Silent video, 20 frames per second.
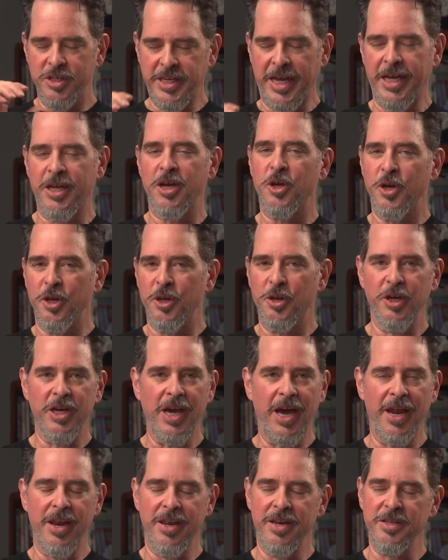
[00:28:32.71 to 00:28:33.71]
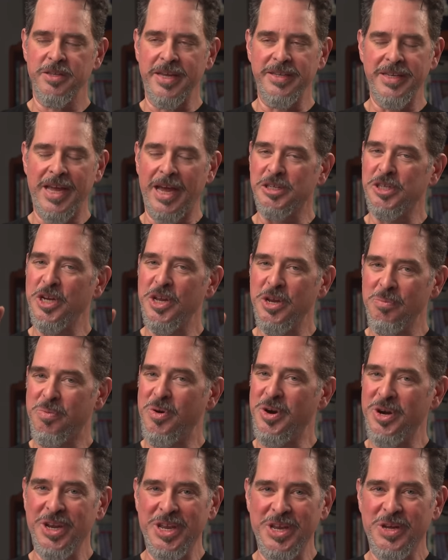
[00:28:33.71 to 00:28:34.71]
should take a good look at it. It's actually
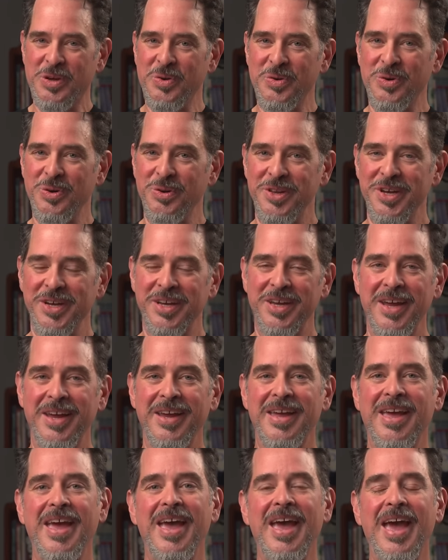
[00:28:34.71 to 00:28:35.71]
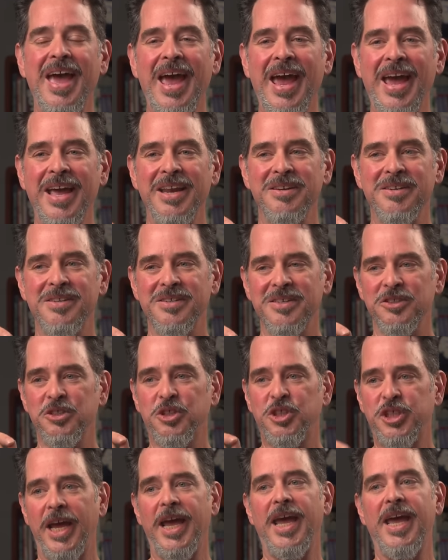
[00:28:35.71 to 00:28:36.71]
really cool looking. And
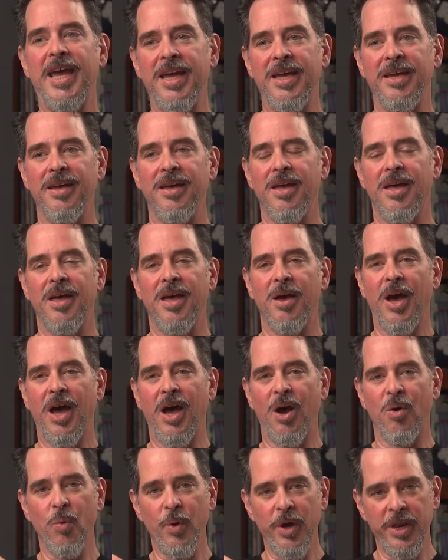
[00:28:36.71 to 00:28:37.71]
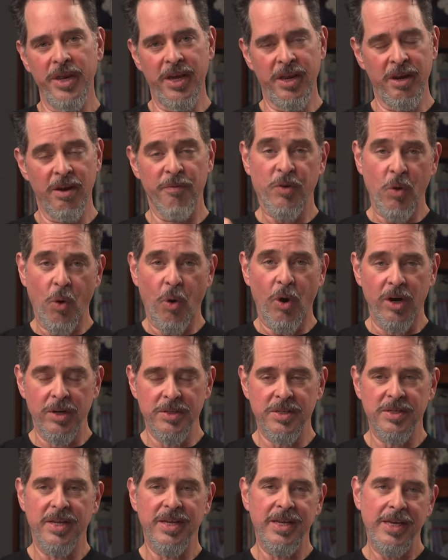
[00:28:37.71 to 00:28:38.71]
Jay went in, of
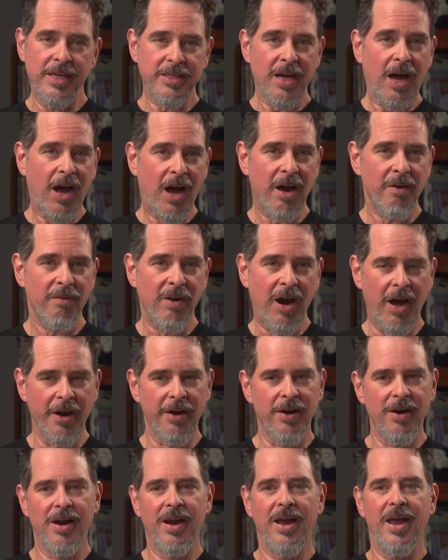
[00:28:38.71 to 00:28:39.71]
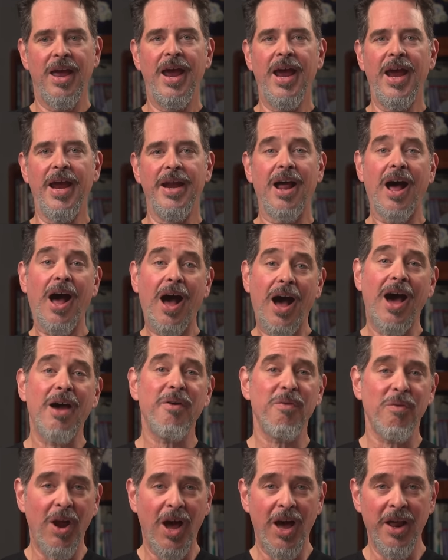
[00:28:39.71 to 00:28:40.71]
course. He's a hot rodder. And
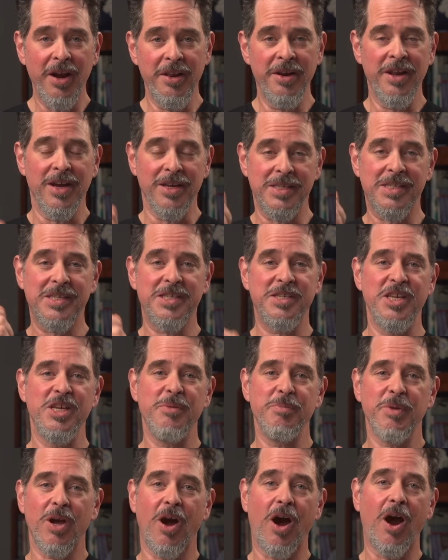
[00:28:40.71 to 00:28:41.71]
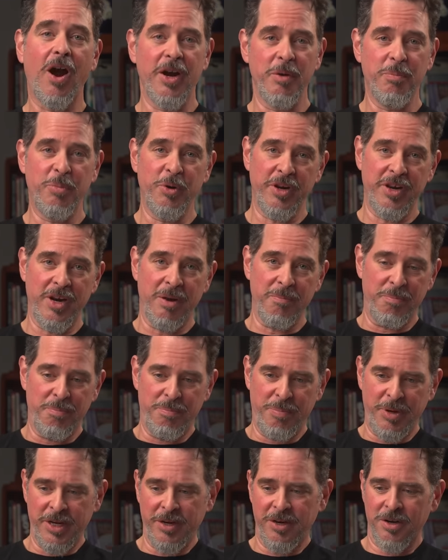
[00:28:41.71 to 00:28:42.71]
hot rodded a steam car. He put in a
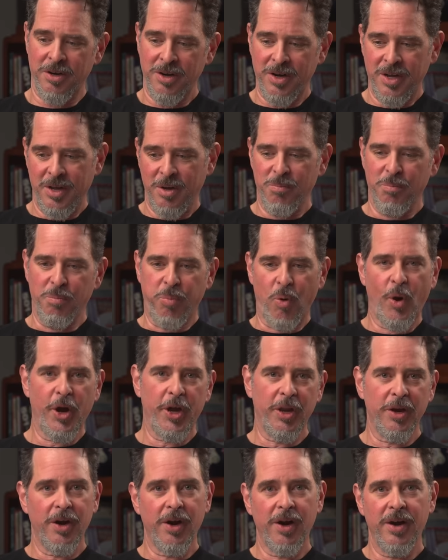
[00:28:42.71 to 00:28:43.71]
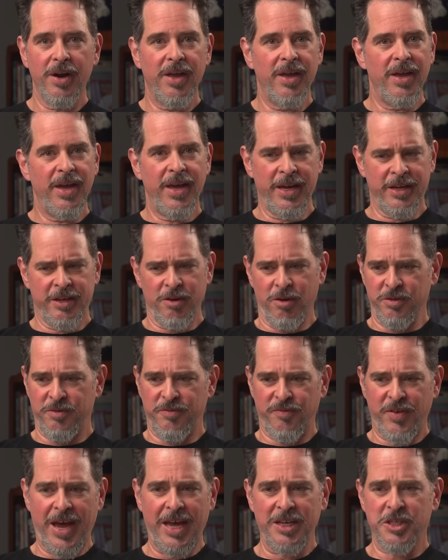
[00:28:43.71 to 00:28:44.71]
bigger boiler. It
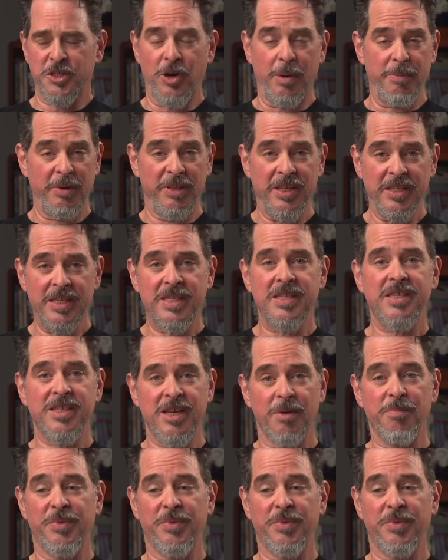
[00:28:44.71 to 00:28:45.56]
goes faster. I mean, this is